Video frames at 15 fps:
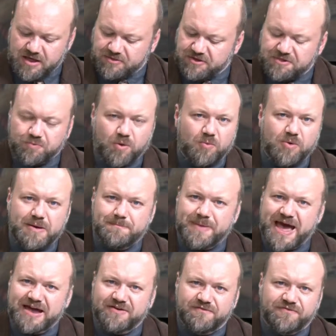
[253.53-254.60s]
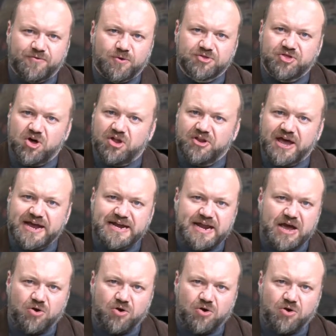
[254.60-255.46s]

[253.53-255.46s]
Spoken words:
This one went back and forth all night.